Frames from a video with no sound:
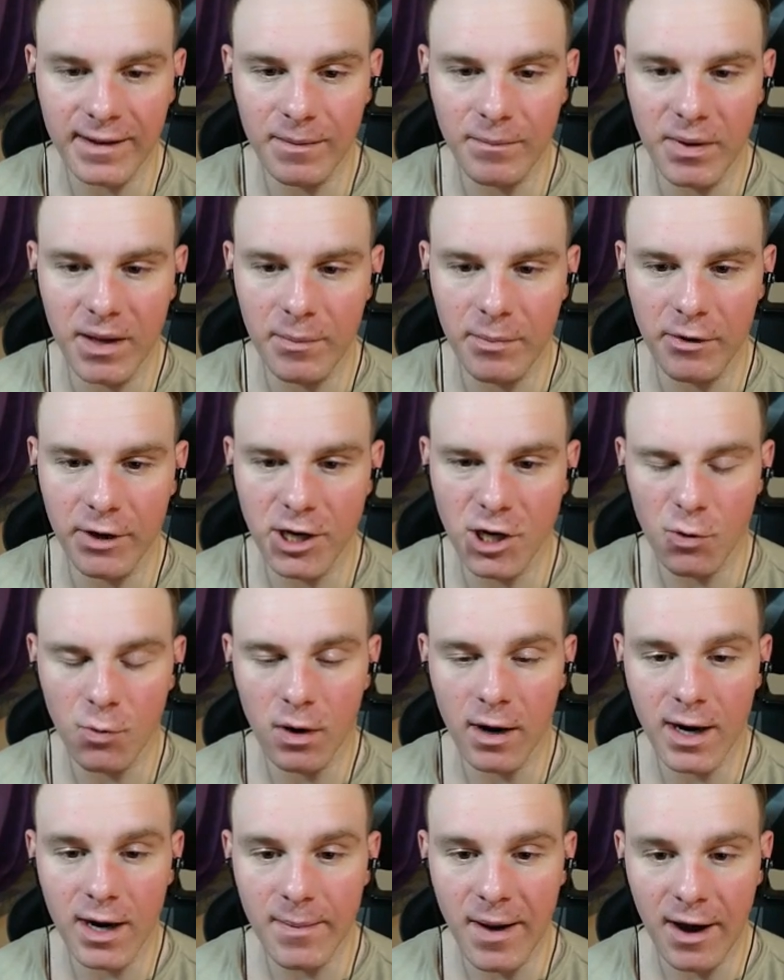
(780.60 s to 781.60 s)
people and you're
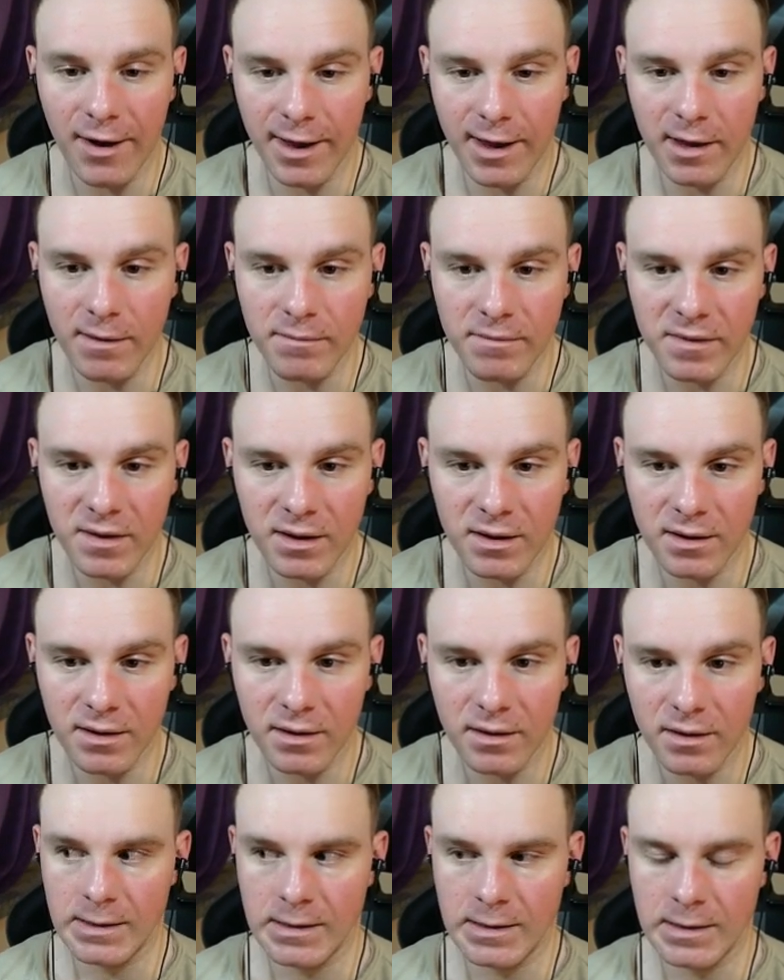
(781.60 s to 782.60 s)
worried about him?
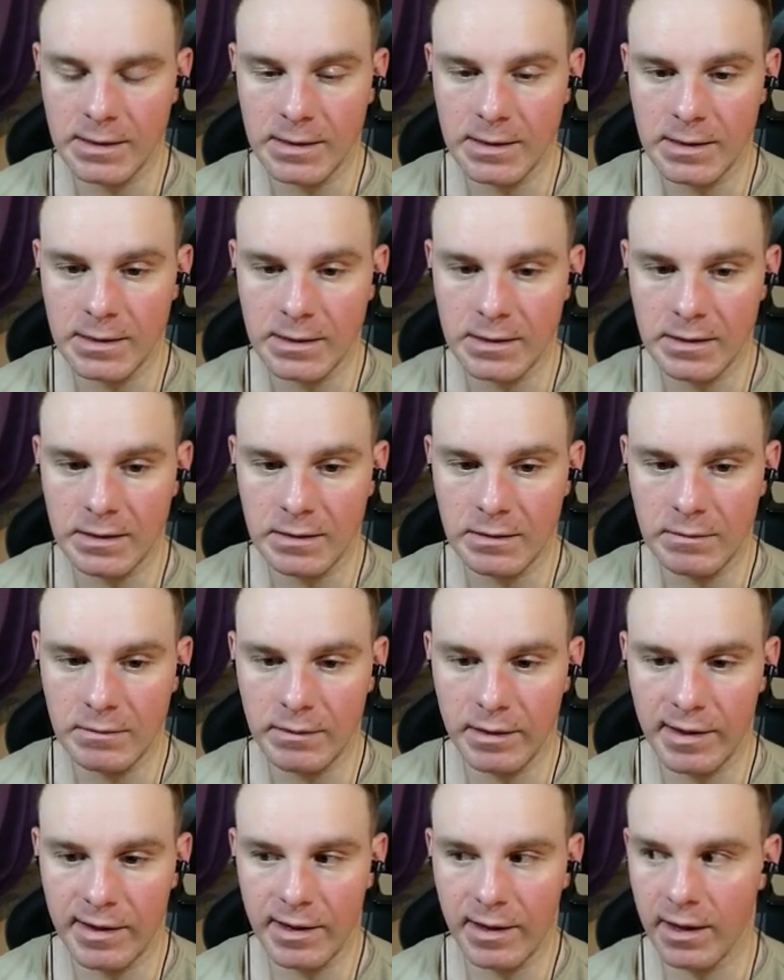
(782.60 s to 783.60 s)

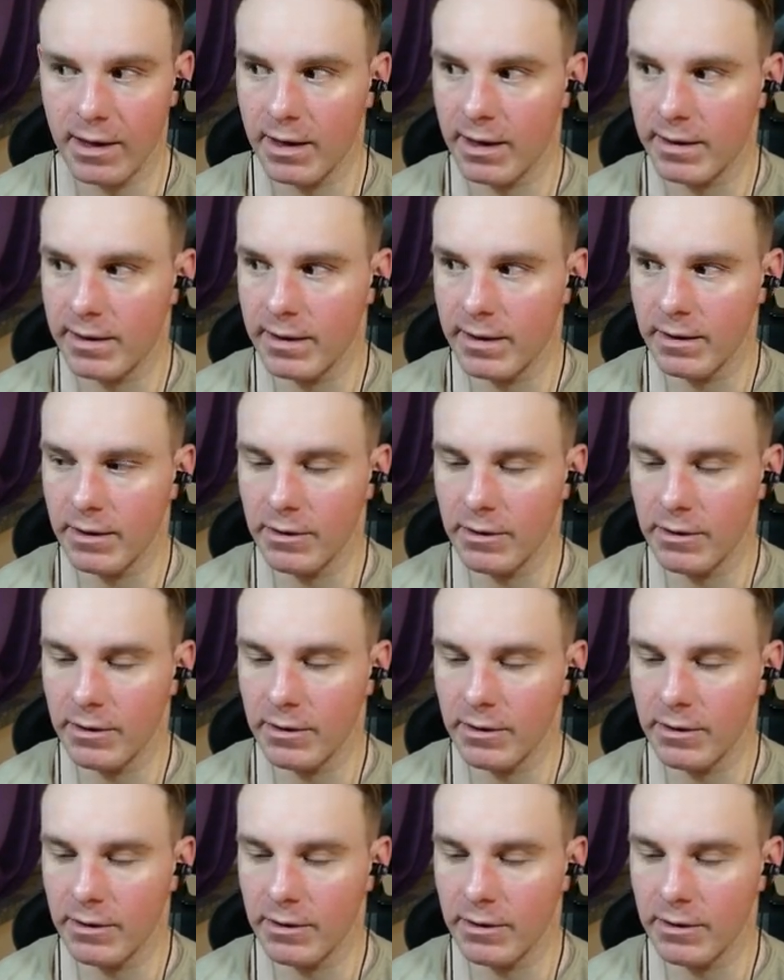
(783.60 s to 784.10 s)
What's he gonna do?